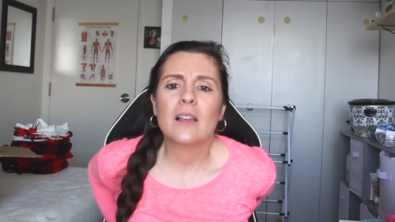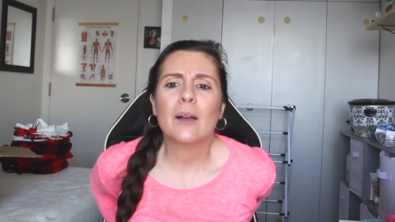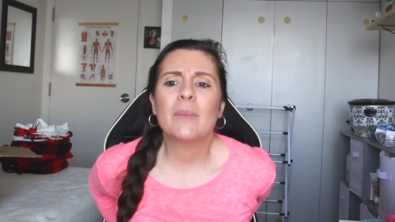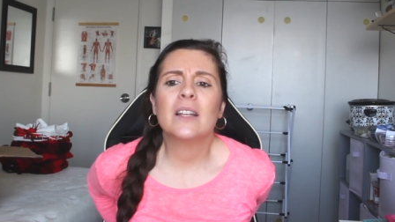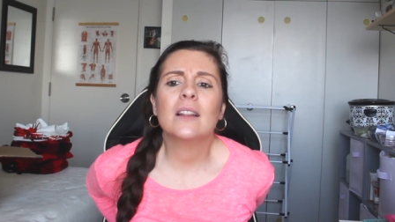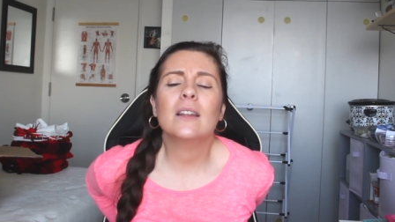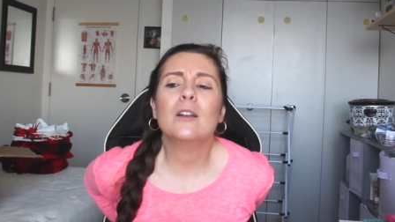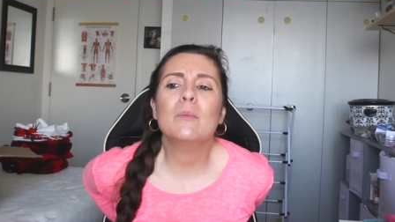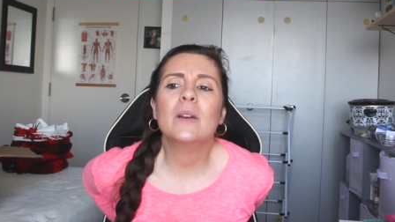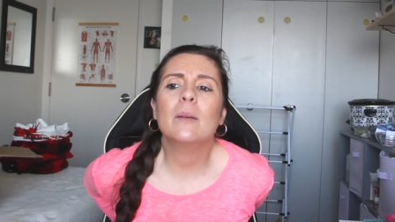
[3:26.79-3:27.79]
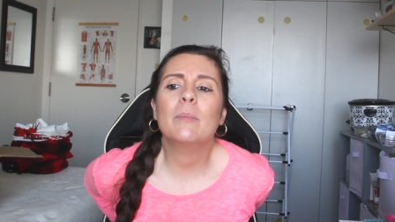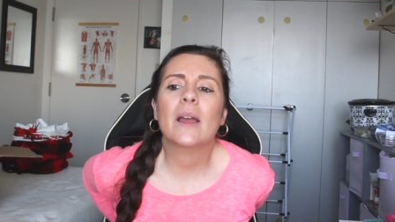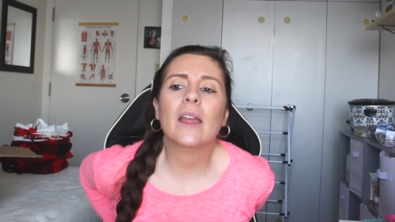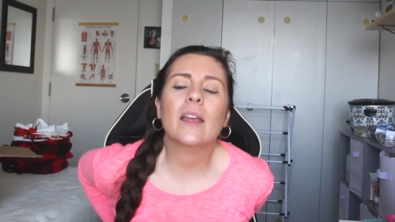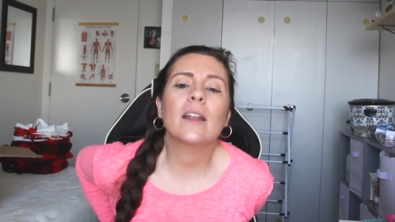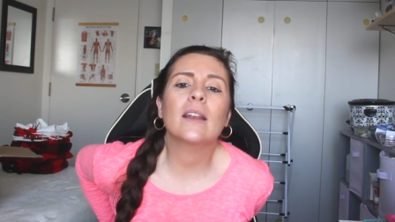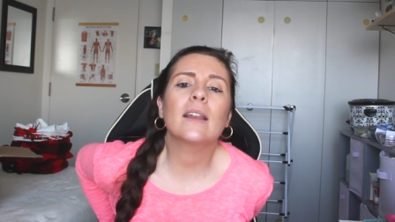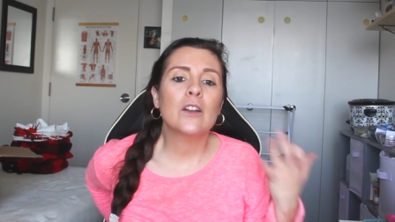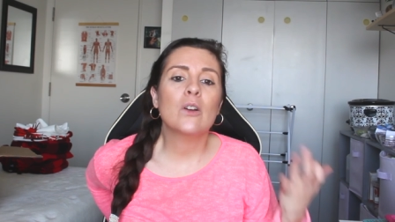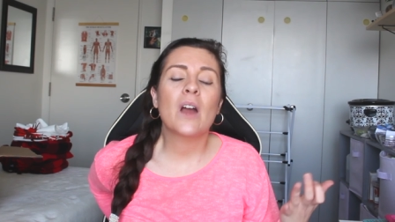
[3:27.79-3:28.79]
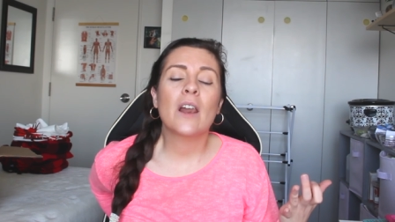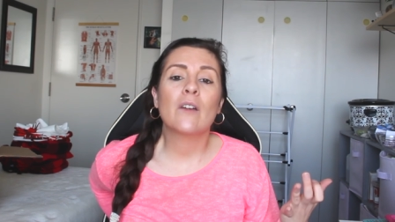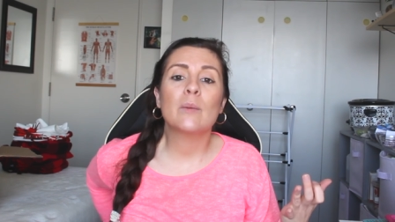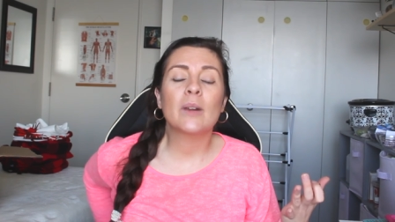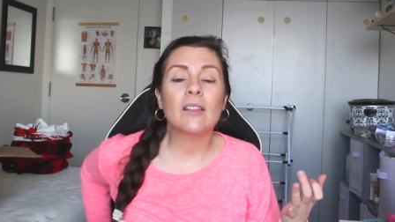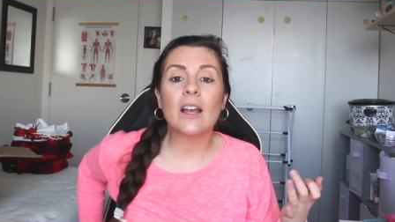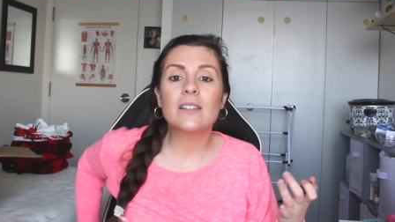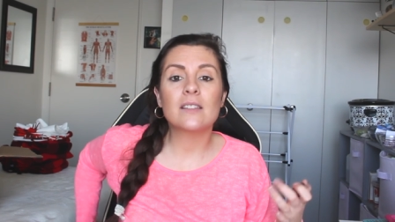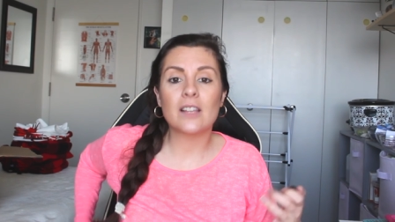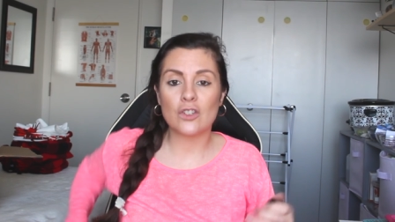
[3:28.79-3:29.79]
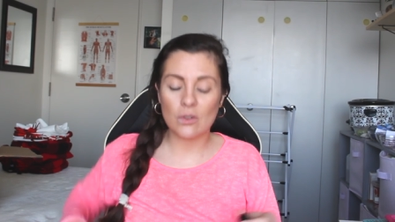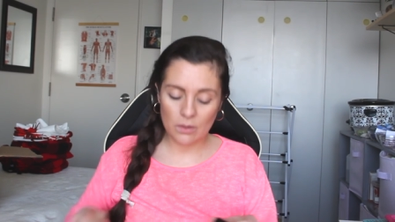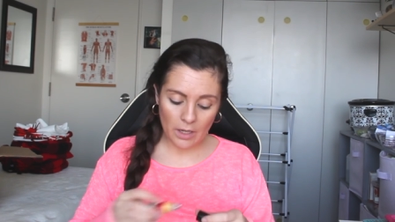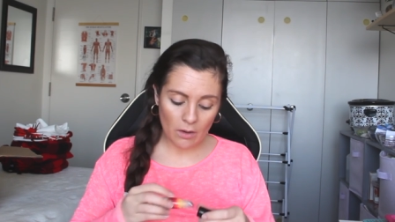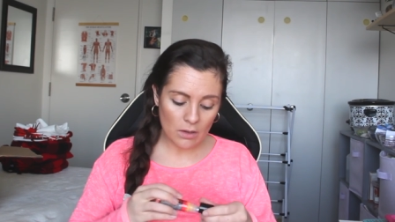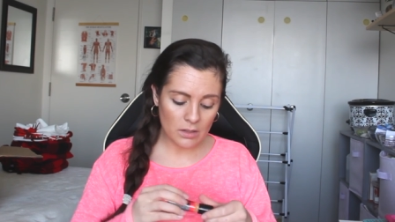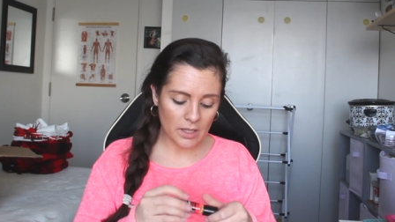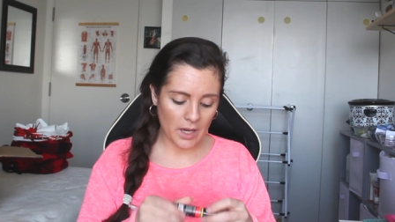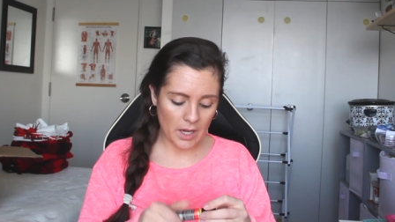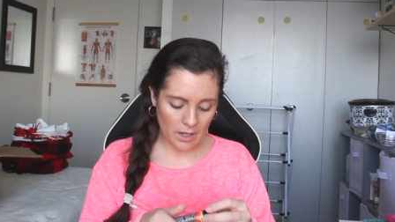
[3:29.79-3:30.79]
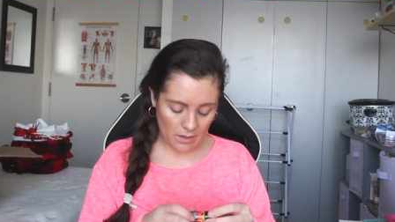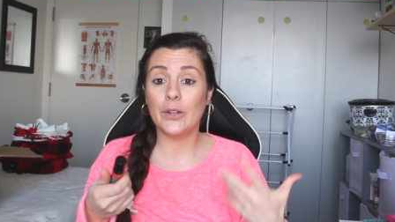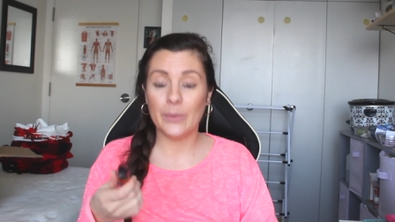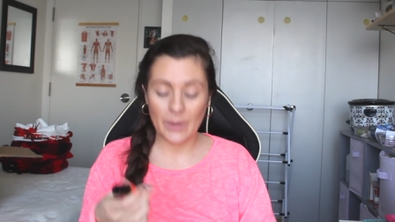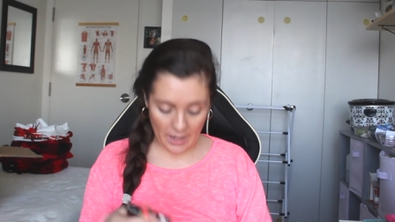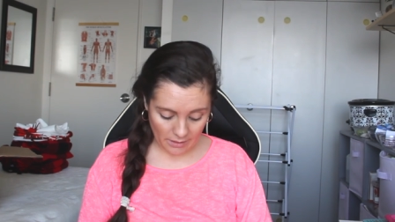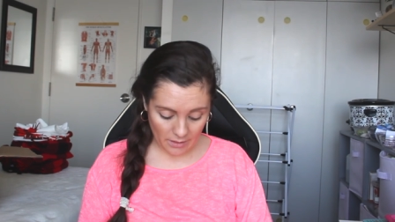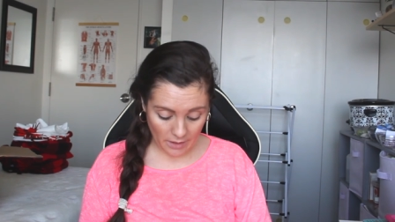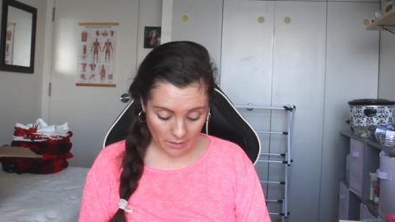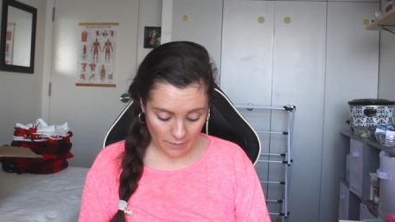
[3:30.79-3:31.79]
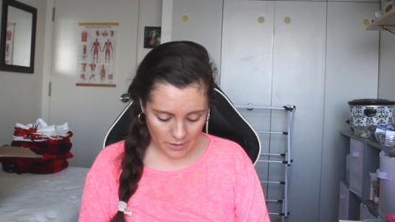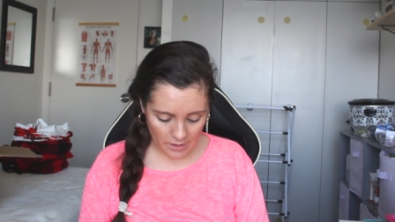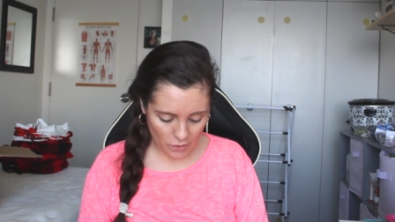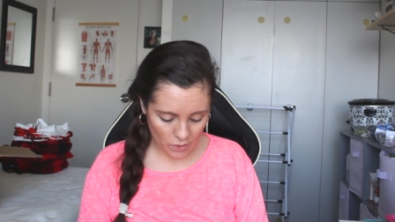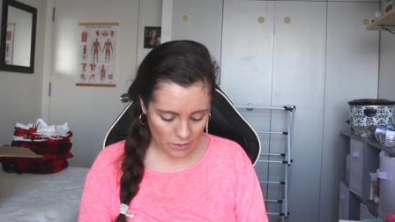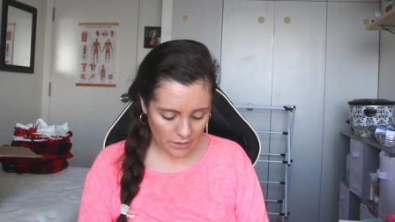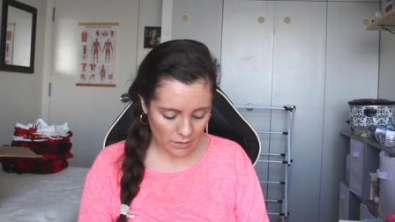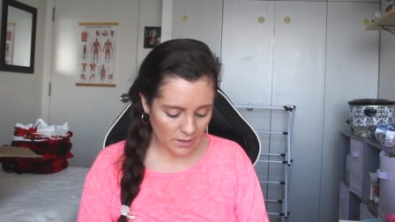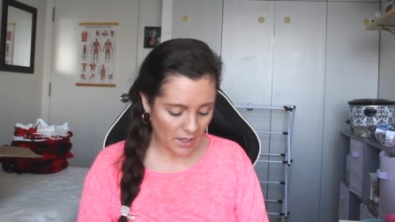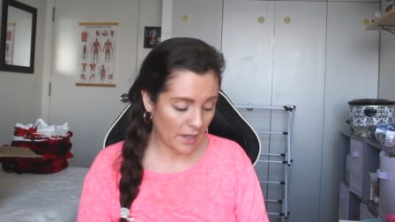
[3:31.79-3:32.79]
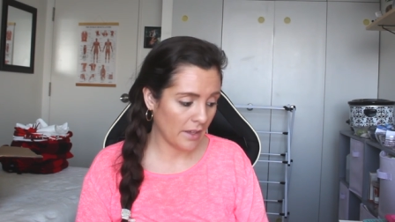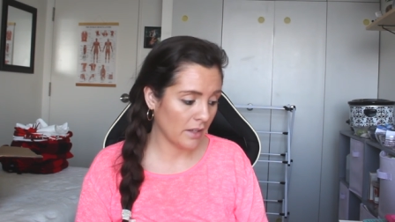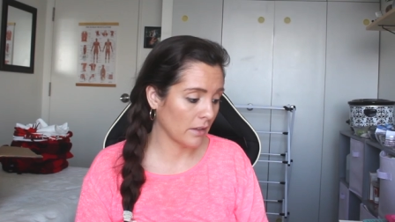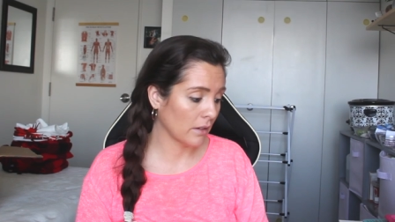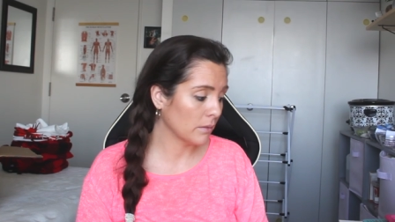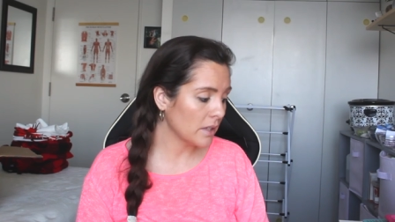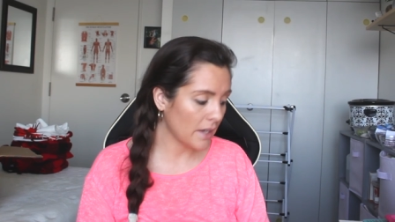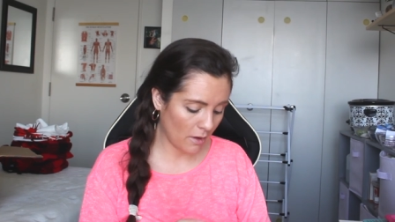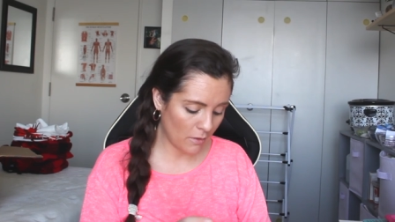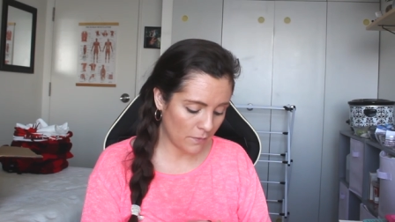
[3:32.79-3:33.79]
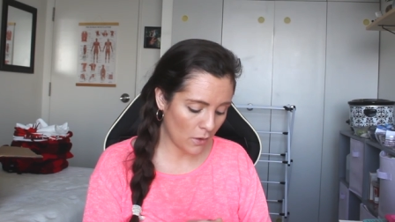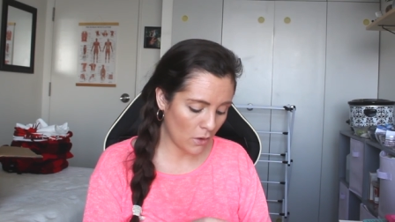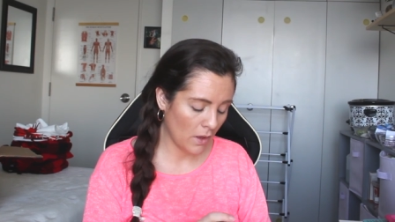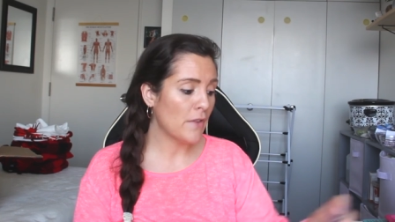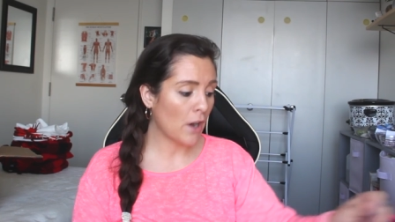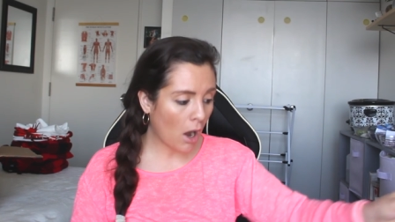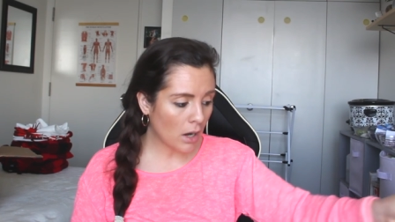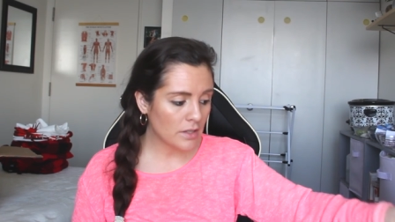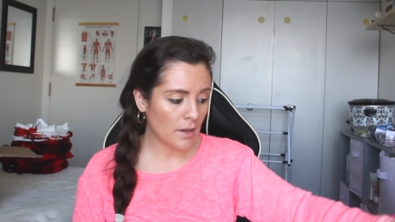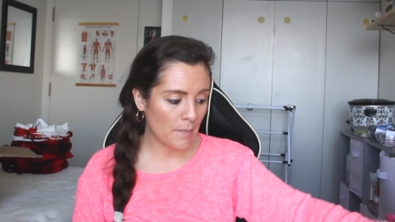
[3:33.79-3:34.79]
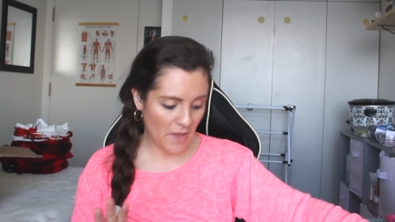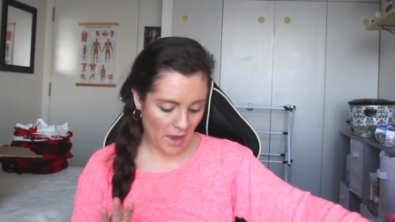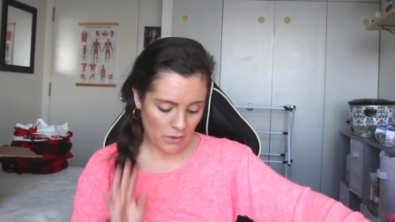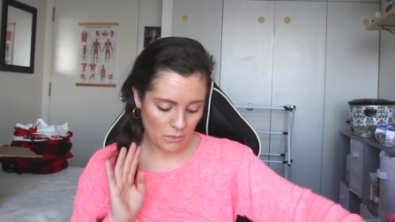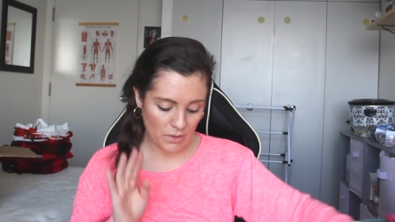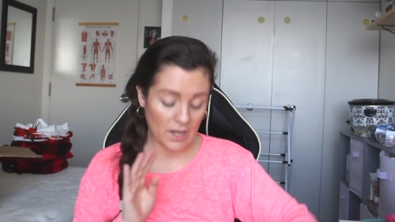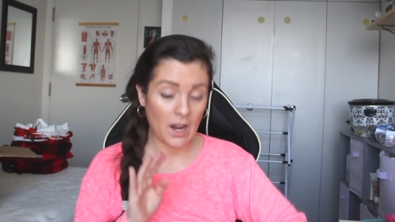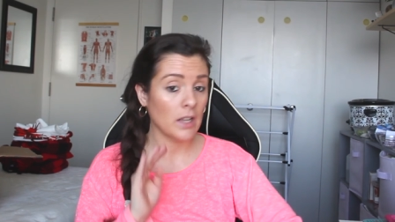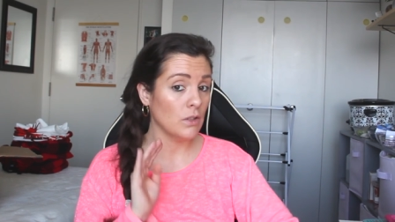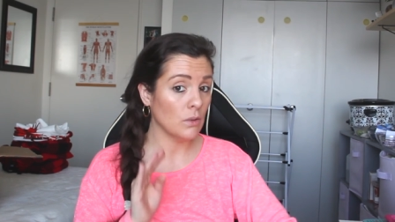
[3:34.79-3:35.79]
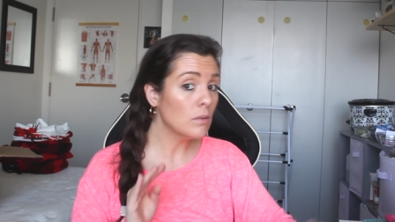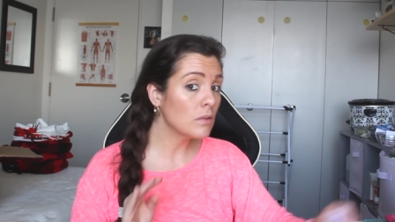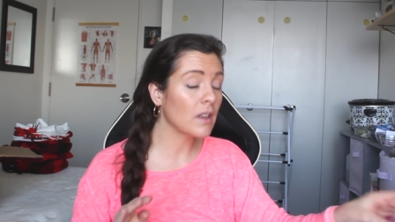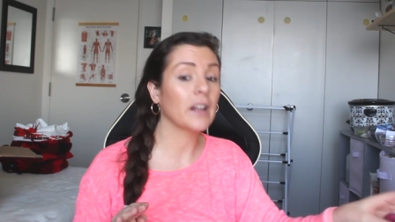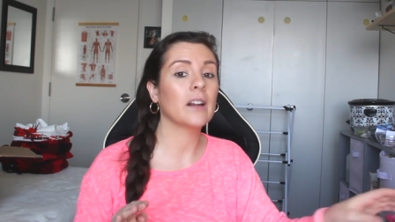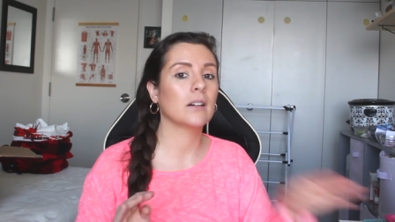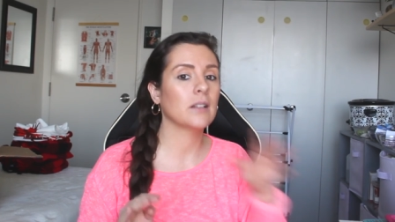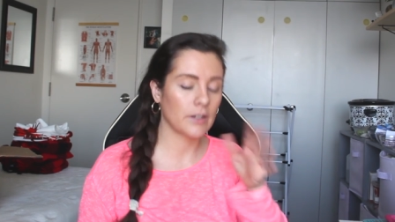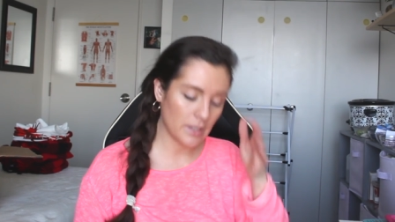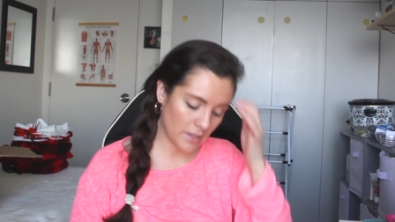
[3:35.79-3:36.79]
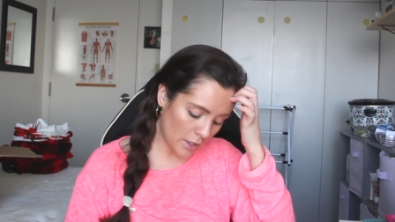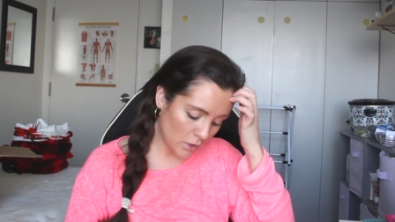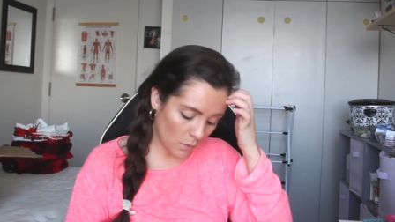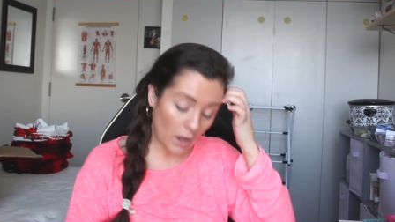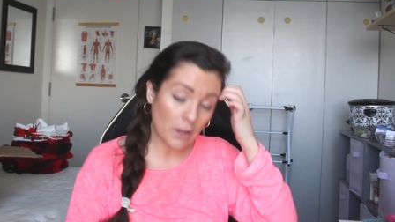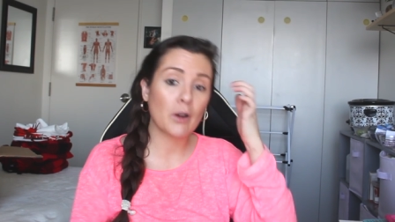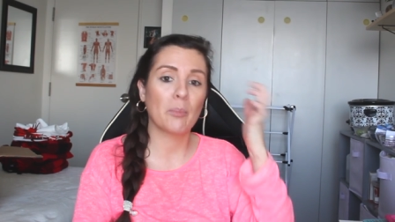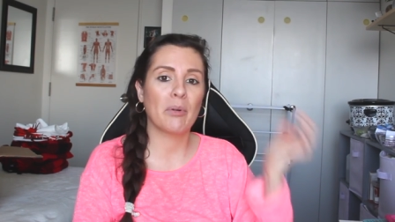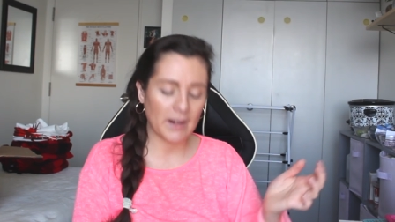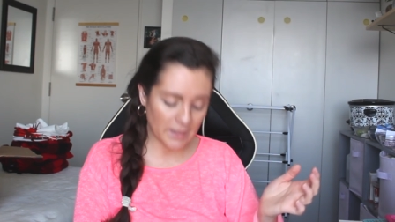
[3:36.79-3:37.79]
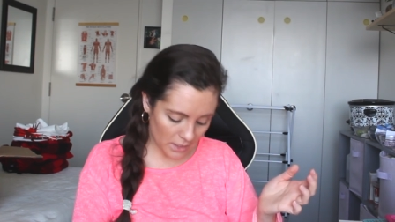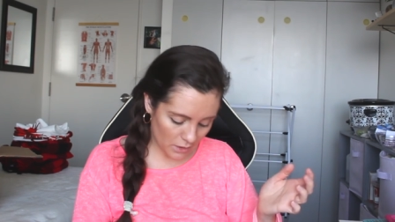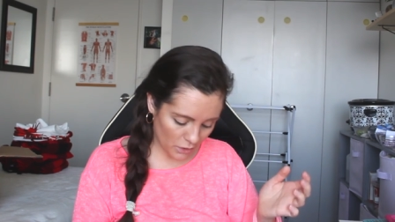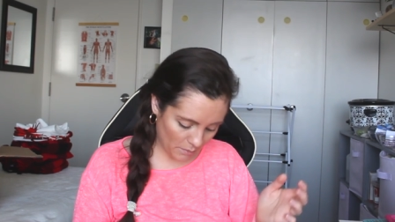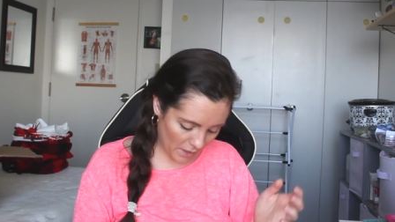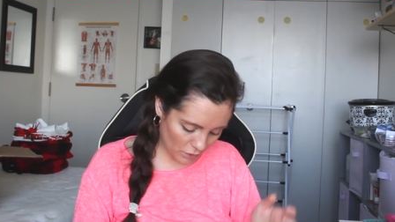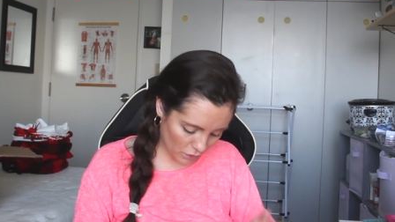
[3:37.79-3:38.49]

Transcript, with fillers: I'm in a little bit of pain. I know not everybody likes essential oils and I, I love essential oils. I think they're really helpful. There are some that you cannot use like clary sage while you're pregnant so make